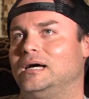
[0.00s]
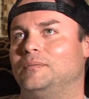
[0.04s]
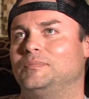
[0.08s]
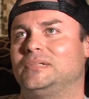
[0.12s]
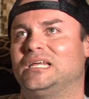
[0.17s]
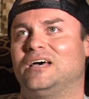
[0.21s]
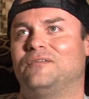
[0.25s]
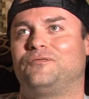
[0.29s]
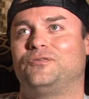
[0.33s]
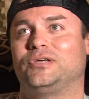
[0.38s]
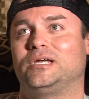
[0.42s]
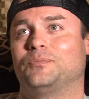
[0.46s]

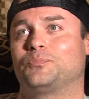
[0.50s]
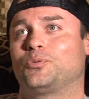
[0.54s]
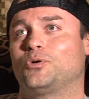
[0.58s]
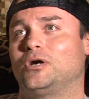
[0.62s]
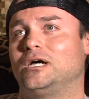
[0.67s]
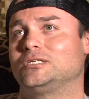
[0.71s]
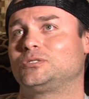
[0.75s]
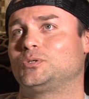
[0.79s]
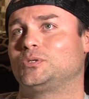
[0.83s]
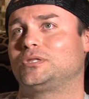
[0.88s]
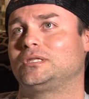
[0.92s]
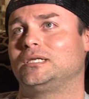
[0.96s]
I'm definitely
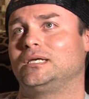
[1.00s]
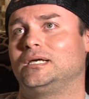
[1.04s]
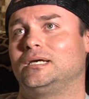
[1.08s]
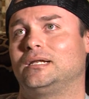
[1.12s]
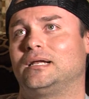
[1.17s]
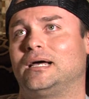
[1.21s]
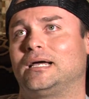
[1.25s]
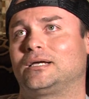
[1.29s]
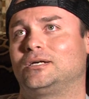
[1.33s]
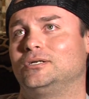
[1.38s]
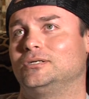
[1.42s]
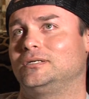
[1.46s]
impressed with
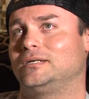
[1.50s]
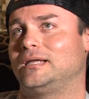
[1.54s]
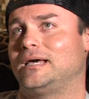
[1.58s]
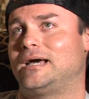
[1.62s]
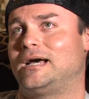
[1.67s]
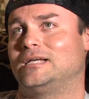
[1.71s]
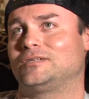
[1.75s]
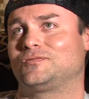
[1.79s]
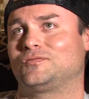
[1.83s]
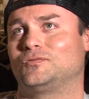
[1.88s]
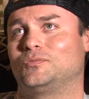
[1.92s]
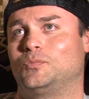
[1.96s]
it. I
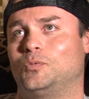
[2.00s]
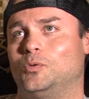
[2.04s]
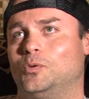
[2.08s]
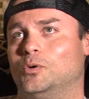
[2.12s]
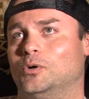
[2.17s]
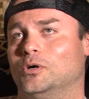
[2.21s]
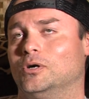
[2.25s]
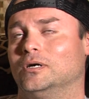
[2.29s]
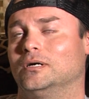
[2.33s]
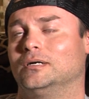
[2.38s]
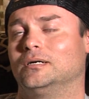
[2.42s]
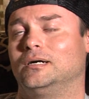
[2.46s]
couldn't ask for
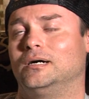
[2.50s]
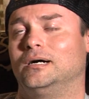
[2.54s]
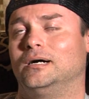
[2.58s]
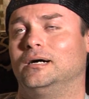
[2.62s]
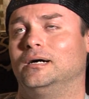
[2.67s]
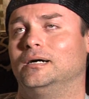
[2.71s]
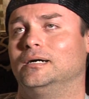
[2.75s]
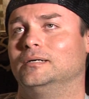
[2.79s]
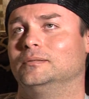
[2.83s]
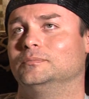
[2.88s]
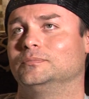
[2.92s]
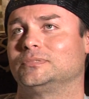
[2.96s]
more,
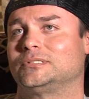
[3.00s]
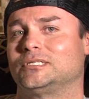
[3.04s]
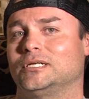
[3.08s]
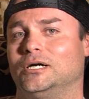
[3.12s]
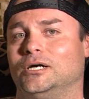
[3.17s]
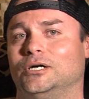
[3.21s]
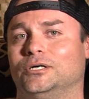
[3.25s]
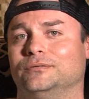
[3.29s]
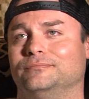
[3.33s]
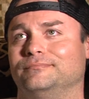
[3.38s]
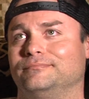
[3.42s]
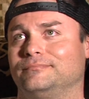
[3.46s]

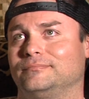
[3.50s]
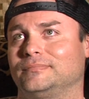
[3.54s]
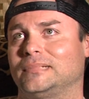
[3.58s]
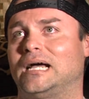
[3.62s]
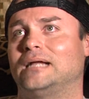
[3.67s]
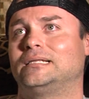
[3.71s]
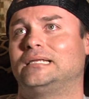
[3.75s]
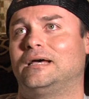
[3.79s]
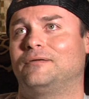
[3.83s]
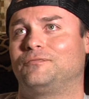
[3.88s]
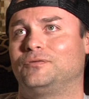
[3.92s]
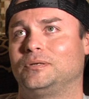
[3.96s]
so
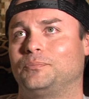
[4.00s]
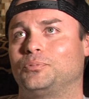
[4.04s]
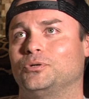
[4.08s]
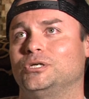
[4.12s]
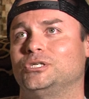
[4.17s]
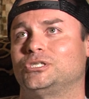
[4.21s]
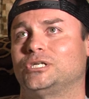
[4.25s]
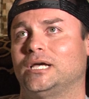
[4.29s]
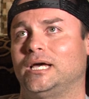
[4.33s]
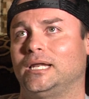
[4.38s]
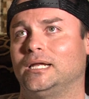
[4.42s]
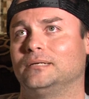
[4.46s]
I definitely
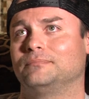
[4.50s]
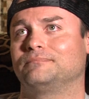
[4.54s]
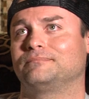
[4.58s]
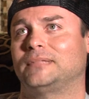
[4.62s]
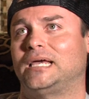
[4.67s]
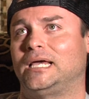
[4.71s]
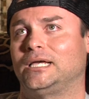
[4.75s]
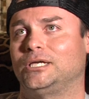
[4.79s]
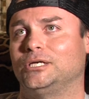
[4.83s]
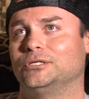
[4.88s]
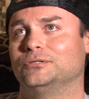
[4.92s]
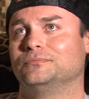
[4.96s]
appreciate
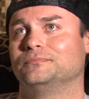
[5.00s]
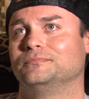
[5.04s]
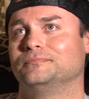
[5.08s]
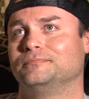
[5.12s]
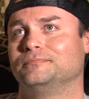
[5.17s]
it. Thank you.